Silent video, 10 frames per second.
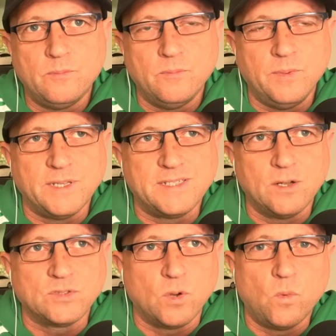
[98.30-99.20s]
make
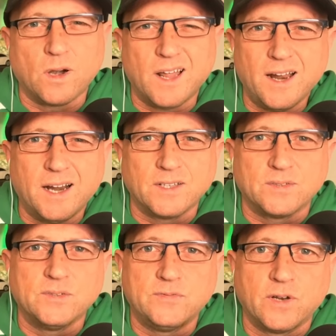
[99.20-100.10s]
Celtic work hard
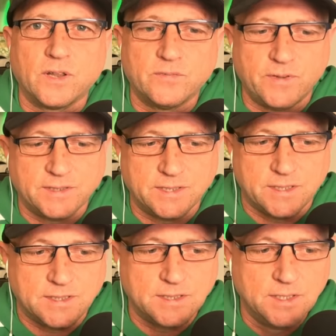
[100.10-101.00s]
for their
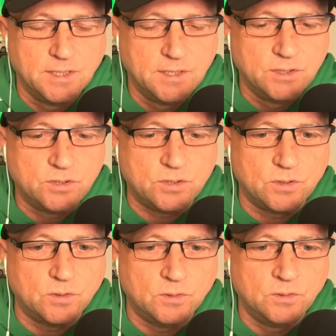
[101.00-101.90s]
victories.
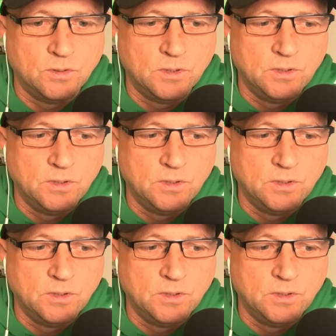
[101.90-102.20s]
So